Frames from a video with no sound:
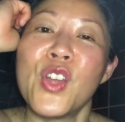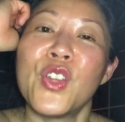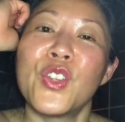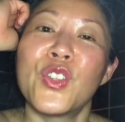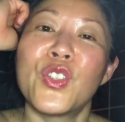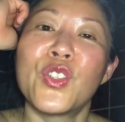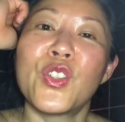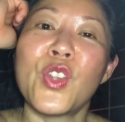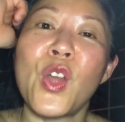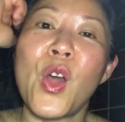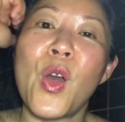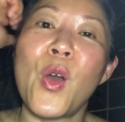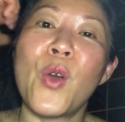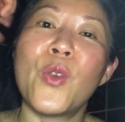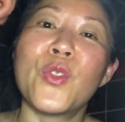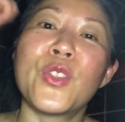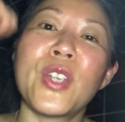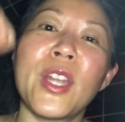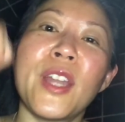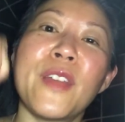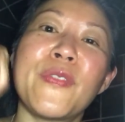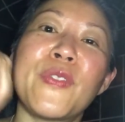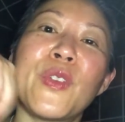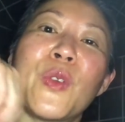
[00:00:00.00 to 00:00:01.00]
So
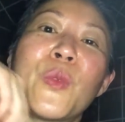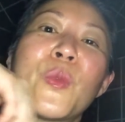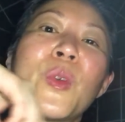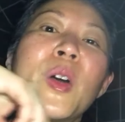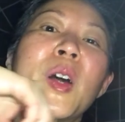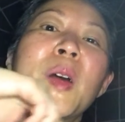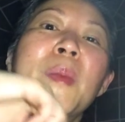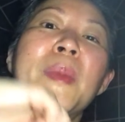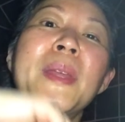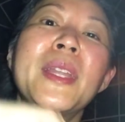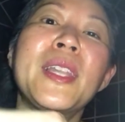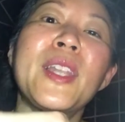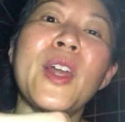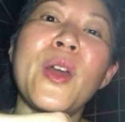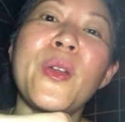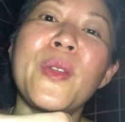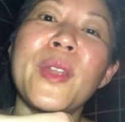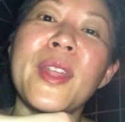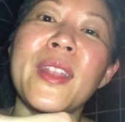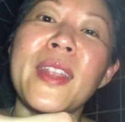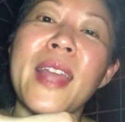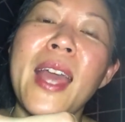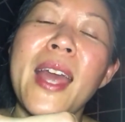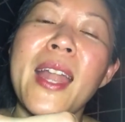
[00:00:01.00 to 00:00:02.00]
Jennifer will be
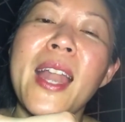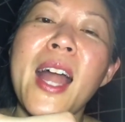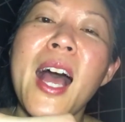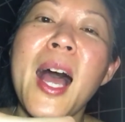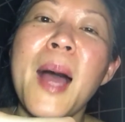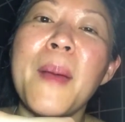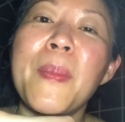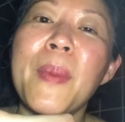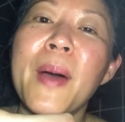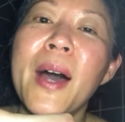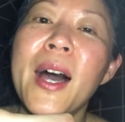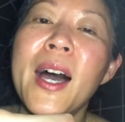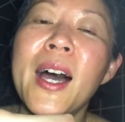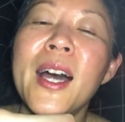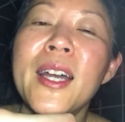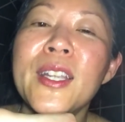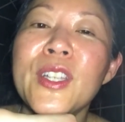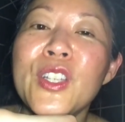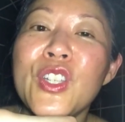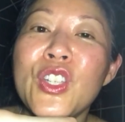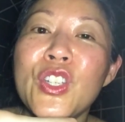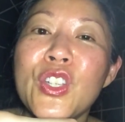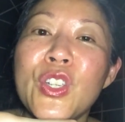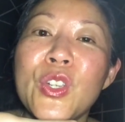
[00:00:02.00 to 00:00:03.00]
loading that up
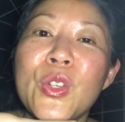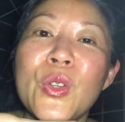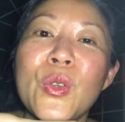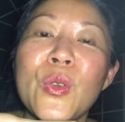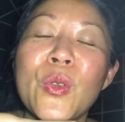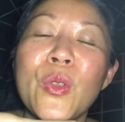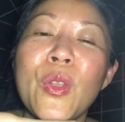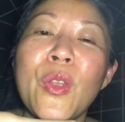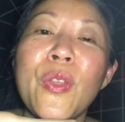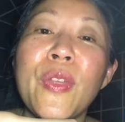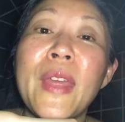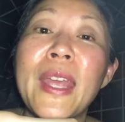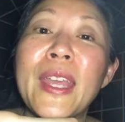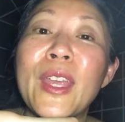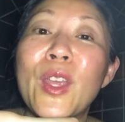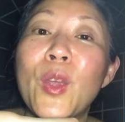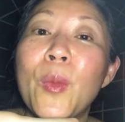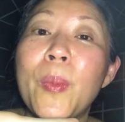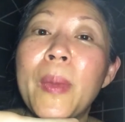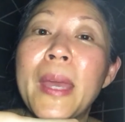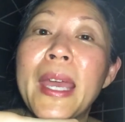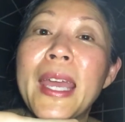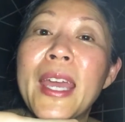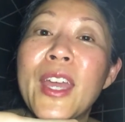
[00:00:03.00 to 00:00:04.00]
onto the thank
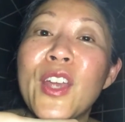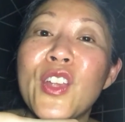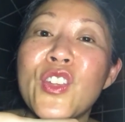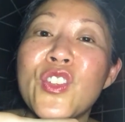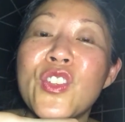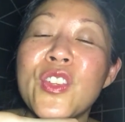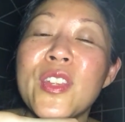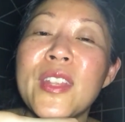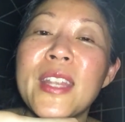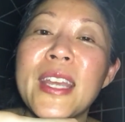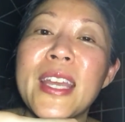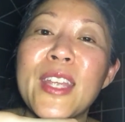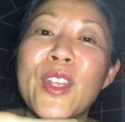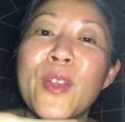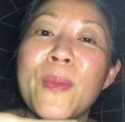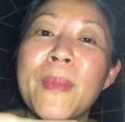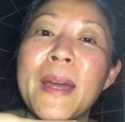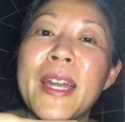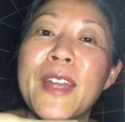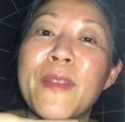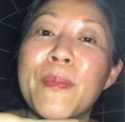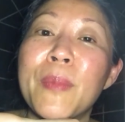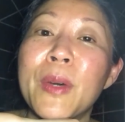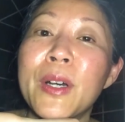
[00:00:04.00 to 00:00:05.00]
you page that you
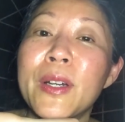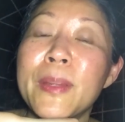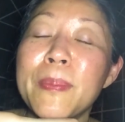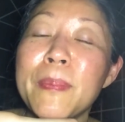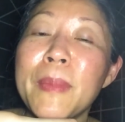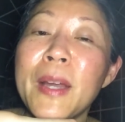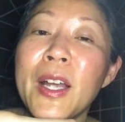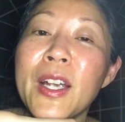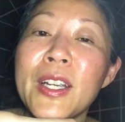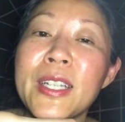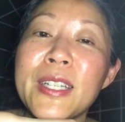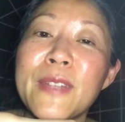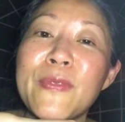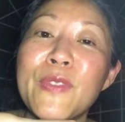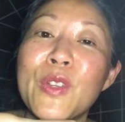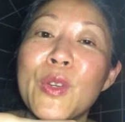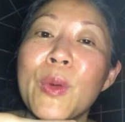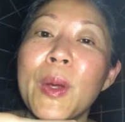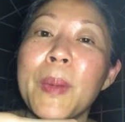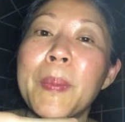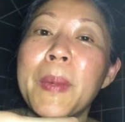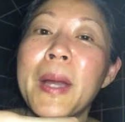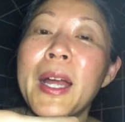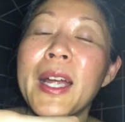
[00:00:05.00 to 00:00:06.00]
might have bookmarked if
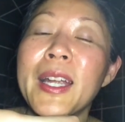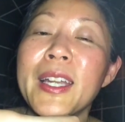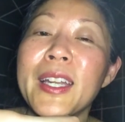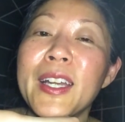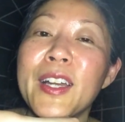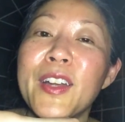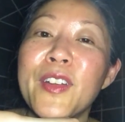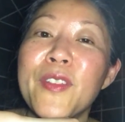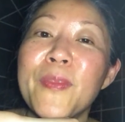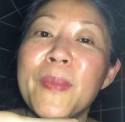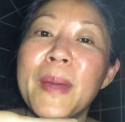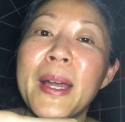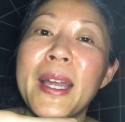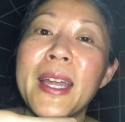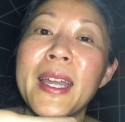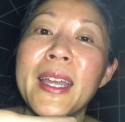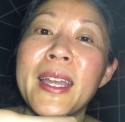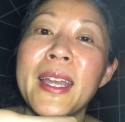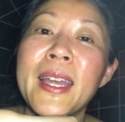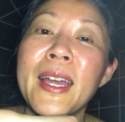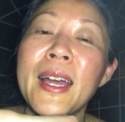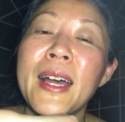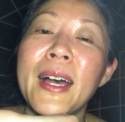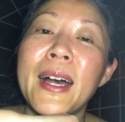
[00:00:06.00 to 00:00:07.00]
you were part of
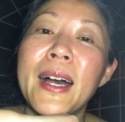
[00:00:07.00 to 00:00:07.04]
my